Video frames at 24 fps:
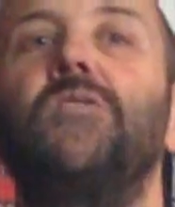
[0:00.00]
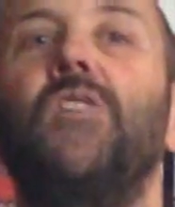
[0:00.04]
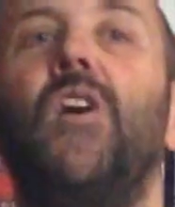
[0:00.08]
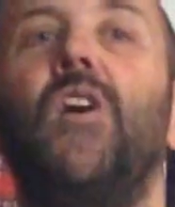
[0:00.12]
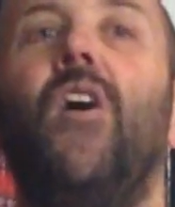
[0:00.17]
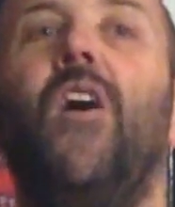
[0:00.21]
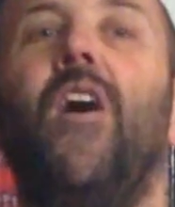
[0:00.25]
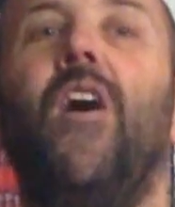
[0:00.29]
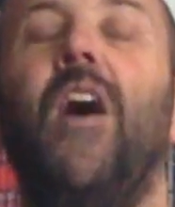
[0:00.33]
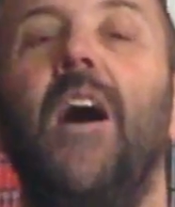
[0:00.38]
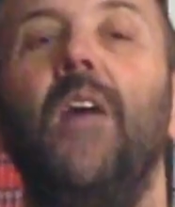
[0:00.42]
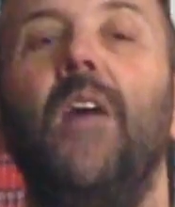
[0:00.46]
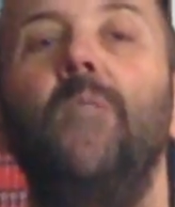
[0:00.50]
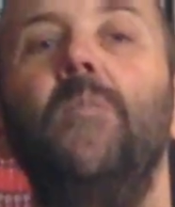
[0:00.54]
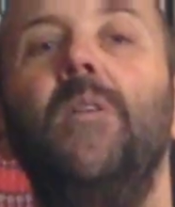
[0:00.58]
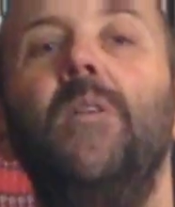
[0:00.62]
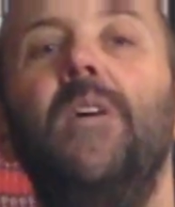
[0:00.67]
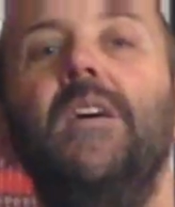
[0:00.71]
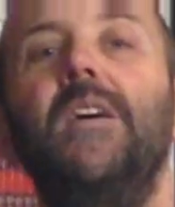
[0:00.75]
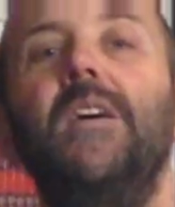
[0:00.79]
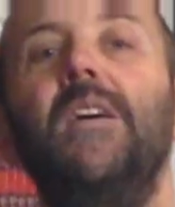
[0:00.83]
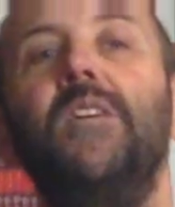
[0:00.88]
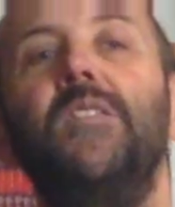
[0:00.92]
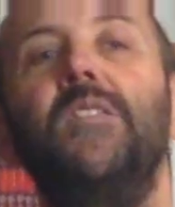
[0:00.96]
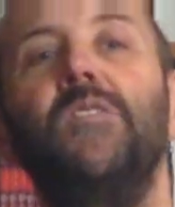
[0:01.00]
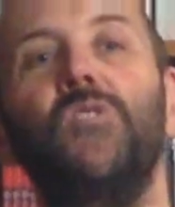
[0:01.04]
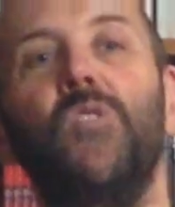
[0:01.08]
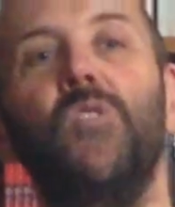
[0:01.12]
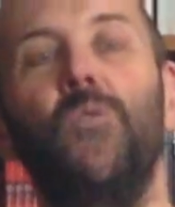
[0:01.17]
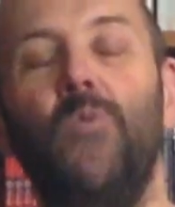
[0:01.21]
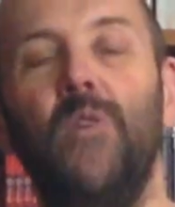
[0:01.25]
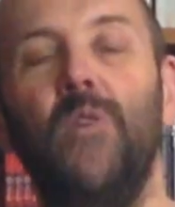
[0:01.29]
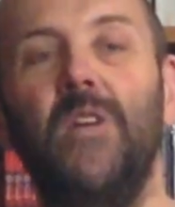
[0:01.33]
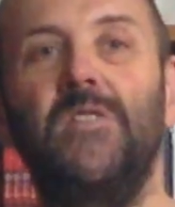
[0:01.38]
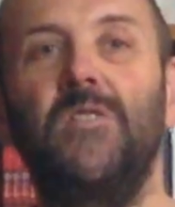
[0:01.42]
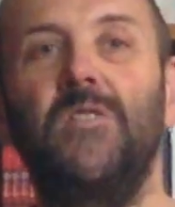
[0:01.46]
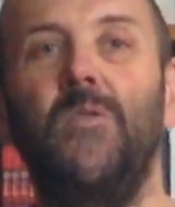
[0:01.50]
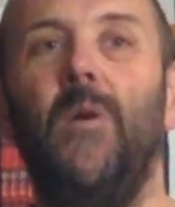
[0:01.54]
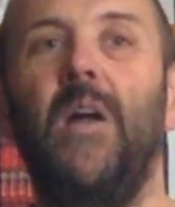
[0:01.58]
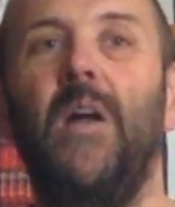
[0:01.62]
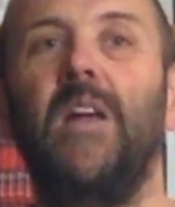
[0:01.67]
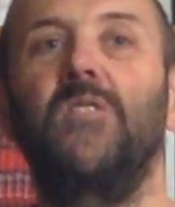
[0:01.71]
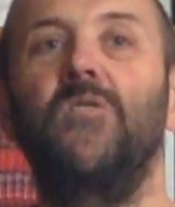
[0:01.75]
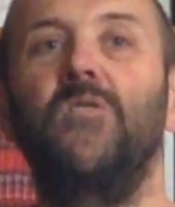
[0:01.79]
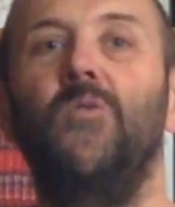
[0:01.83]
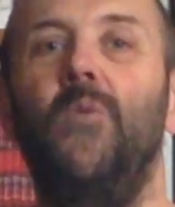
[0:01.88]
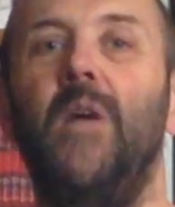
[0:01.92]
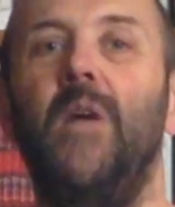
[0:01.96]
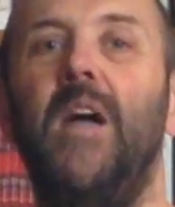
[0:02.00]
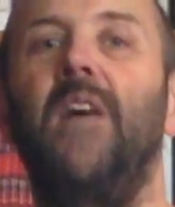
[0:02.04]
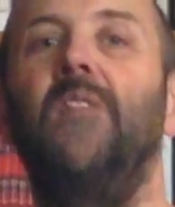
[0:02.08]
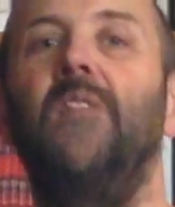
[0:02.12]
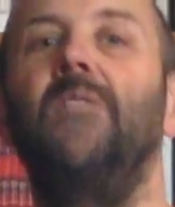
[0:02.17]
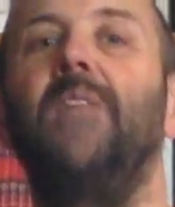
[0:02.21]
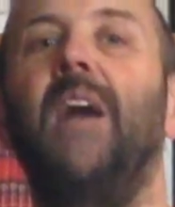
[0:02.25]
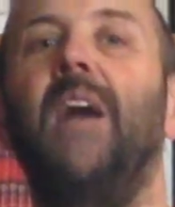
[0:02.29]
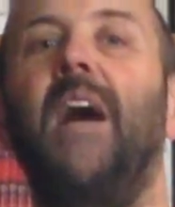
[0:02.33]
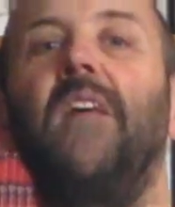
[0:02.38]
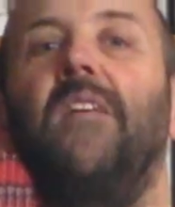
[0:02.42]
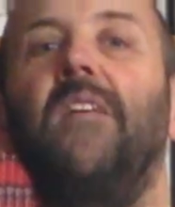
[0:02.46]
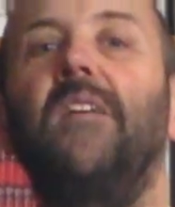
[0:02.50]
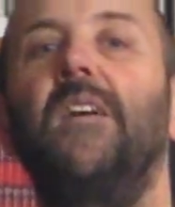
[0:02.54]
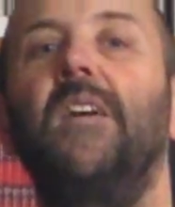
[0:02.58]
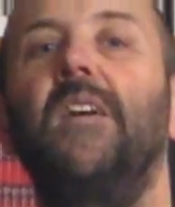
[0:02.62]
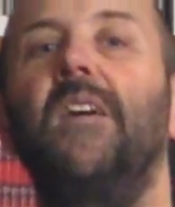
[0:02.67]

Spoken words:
time to redirect around that.